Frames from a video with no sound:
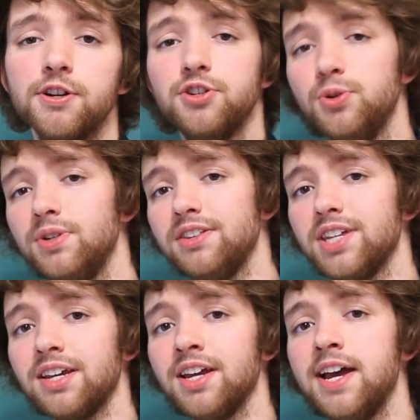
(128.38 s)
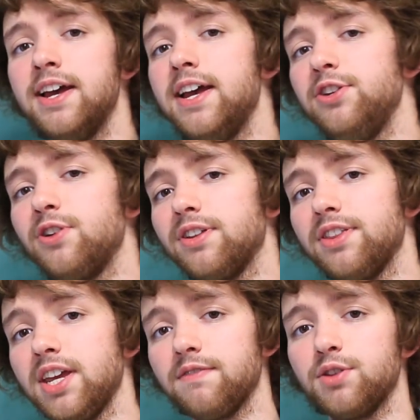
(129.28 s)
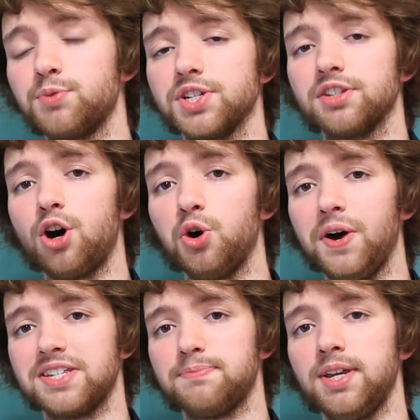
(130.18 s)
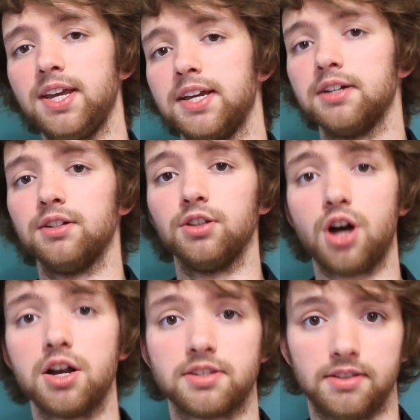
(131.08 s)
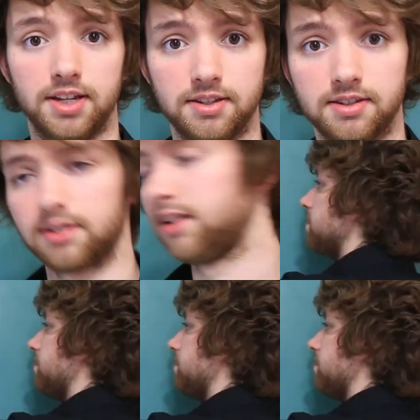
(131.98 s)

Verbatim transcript: to do anything, and you can think of the result as being lossless.